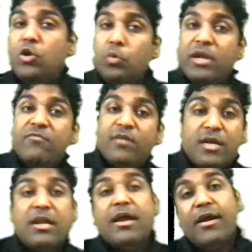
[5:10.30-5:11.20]
2 and
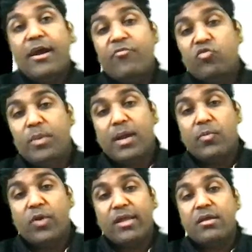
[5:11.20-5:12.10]
1 have to
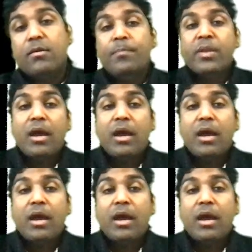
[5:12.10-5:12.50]
become together.